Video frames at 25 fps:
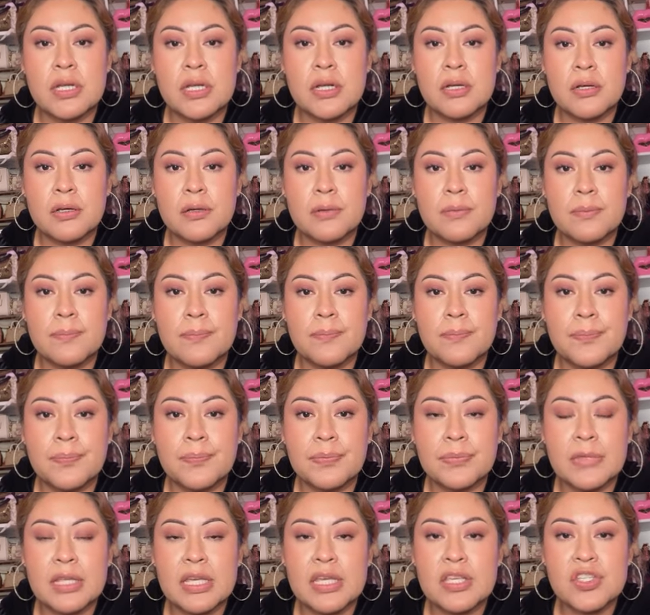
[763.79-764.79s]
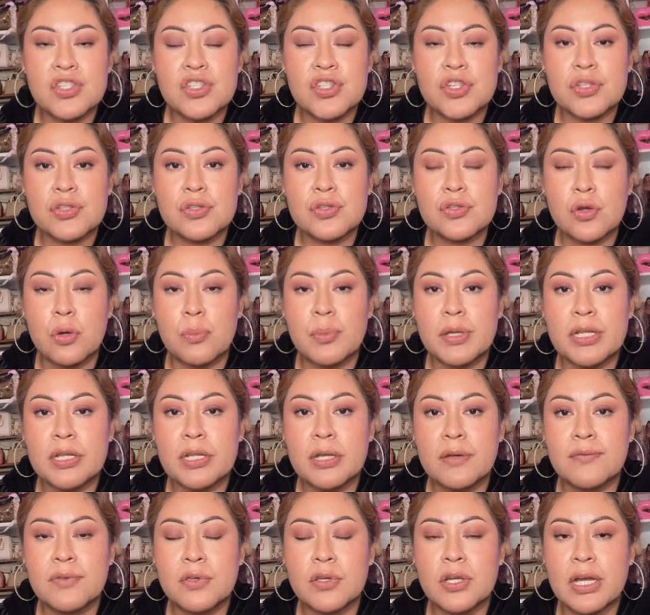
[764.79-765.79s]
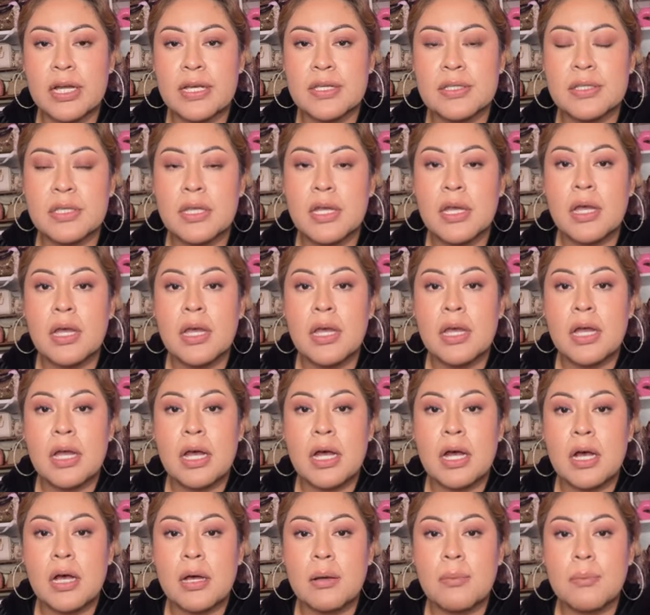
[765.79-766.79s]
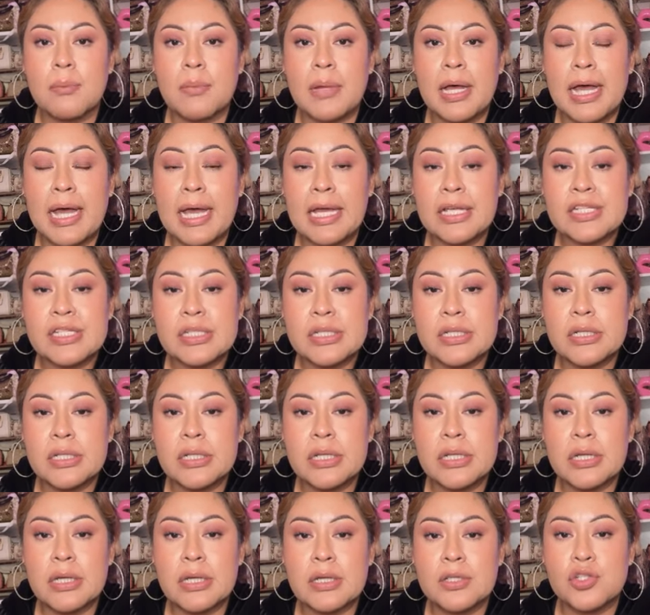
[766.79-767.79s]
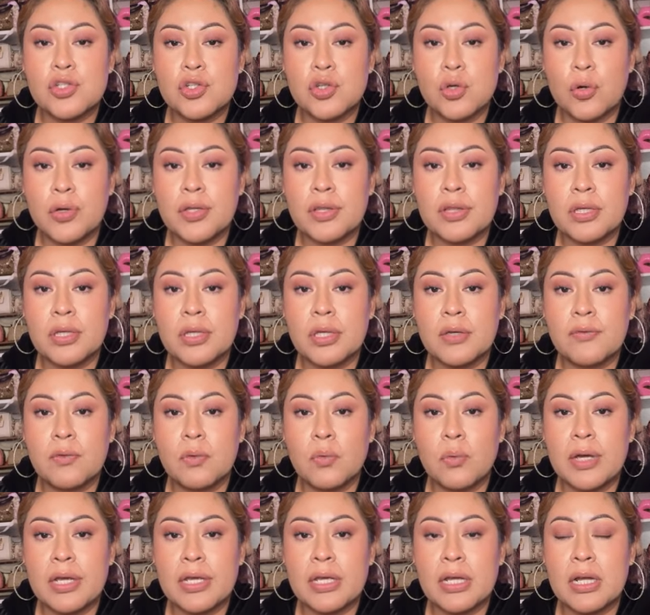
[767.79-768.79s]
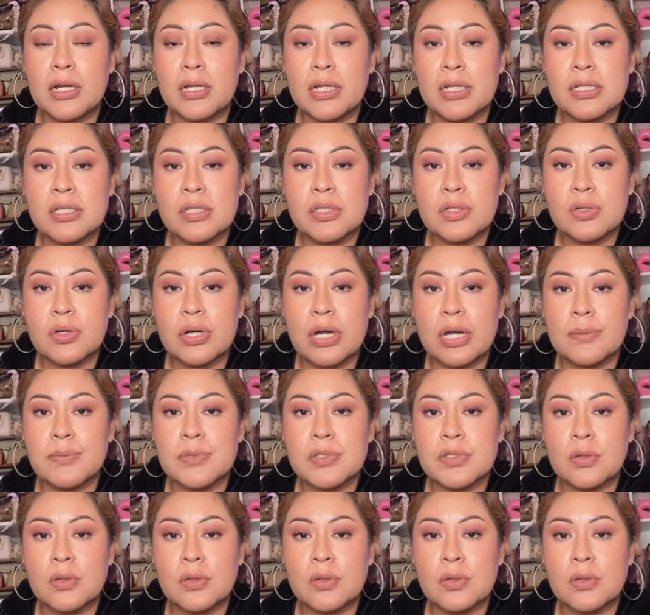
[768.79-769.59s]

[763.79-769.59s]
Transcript: Um, it's just so many of you guys um, actually joined the giveaway on Instagram.